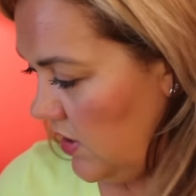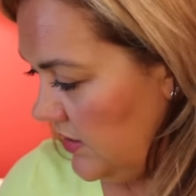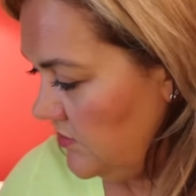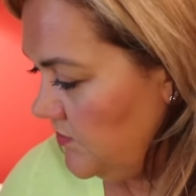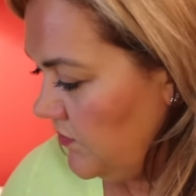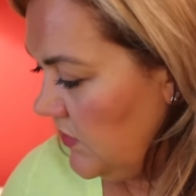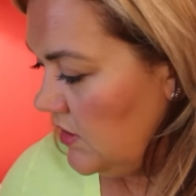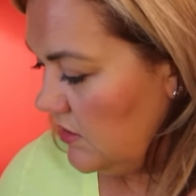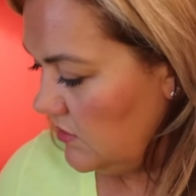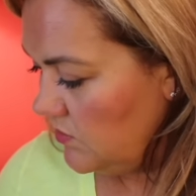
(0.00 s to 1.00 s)
one.
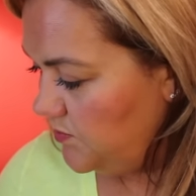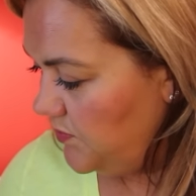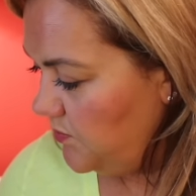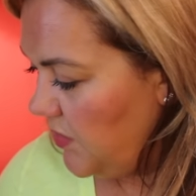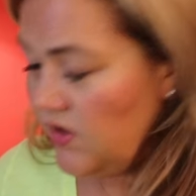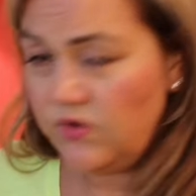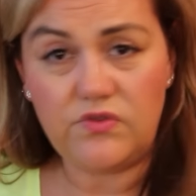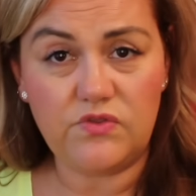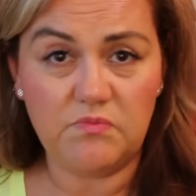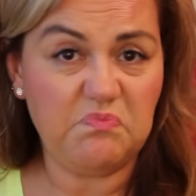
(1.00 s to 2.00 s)

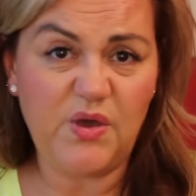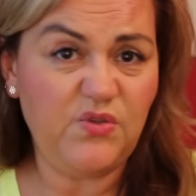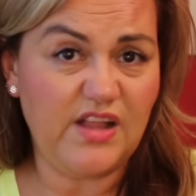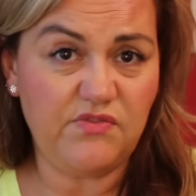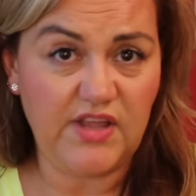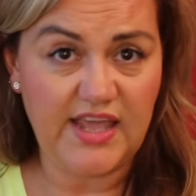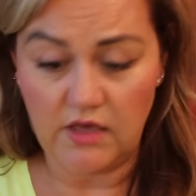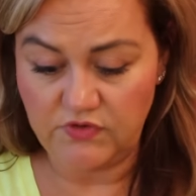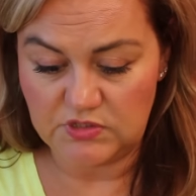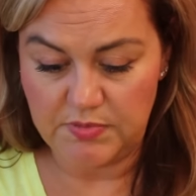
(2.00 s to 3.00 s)
Both both lovely.
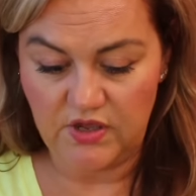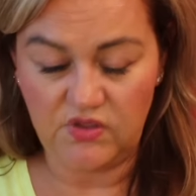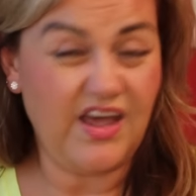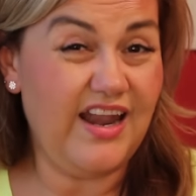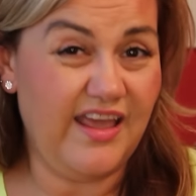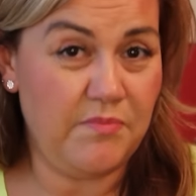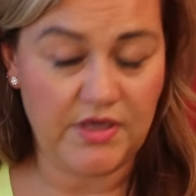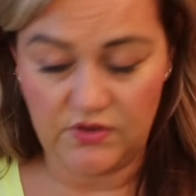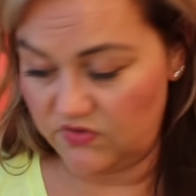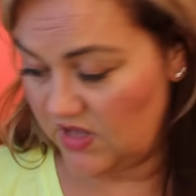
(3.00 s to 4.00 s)
I've used both. I like
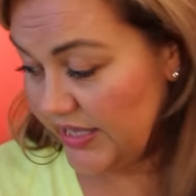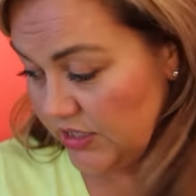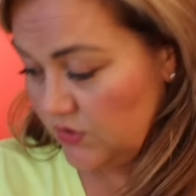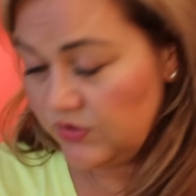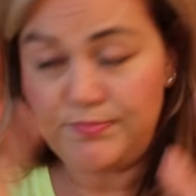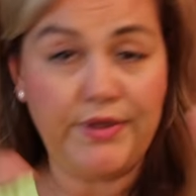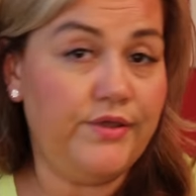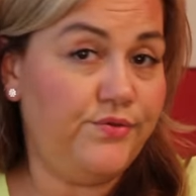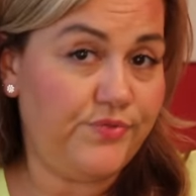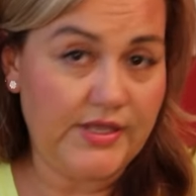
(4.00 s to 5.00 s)
both. I use
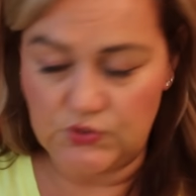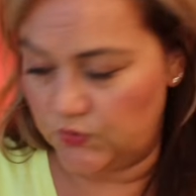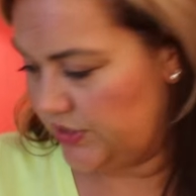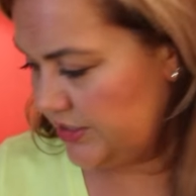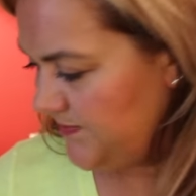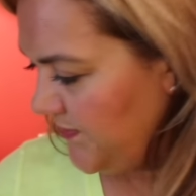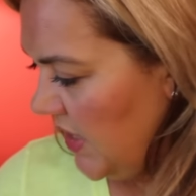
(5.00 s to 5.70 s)
both. It's all good.